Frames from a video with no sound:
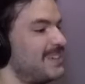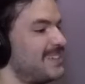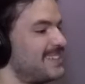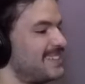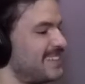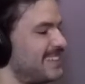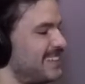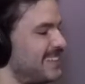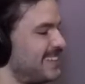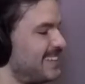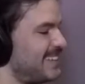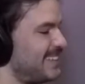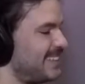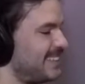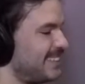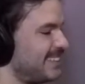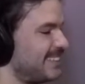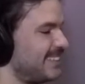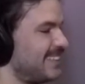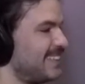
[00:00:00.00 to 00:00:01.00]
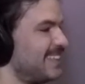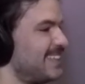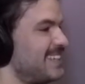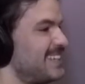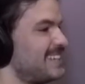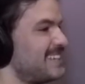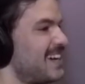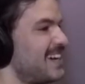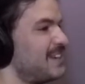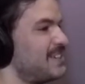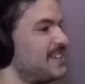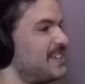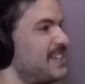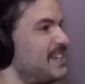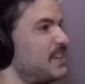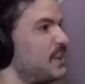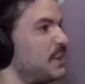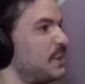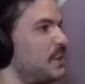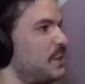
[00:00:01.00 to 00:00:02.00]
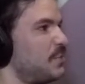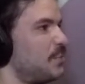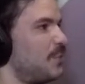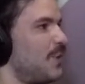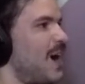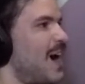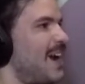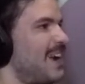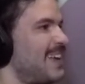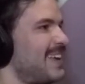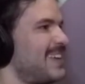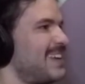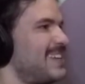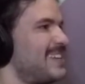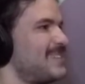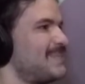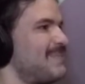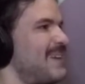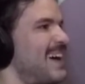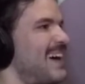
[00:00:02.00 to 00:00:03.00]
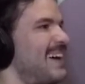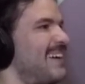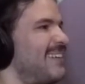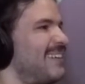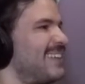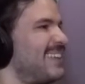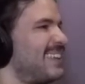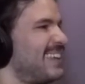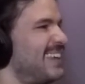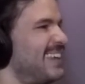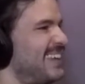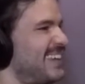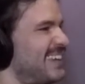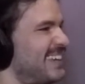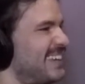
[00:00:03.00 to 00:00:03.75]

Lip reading: like he's got teeth literally rotting in his mouth, like.